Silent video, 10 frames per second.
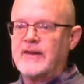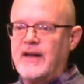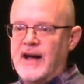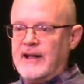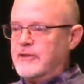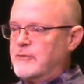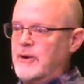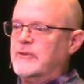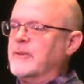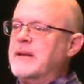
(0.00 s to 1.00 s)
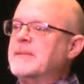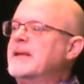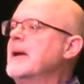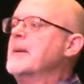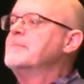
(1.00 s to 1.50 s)
on the high throne. There may
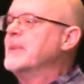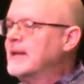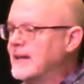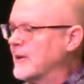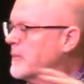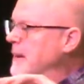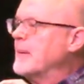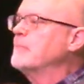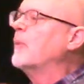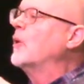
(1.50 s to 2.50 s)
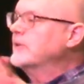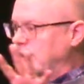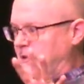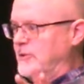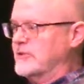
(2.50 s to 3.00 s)
be many, there may be
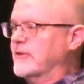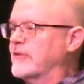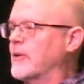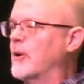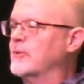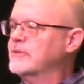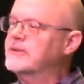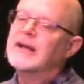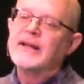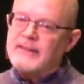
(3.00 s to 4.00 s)
multitudes of thrones.